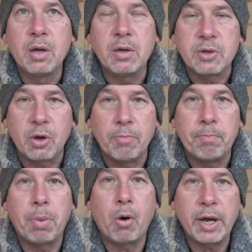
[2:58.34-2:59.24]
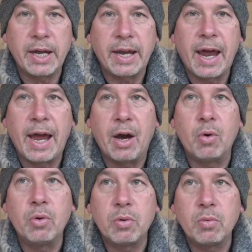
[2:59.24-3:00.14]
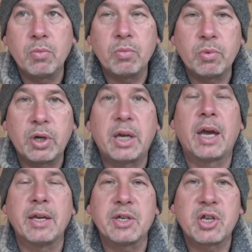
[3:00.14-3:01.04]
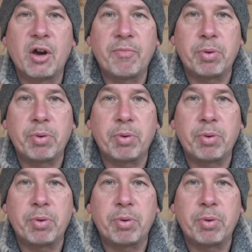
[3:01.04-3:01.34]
So buy it now, get yourself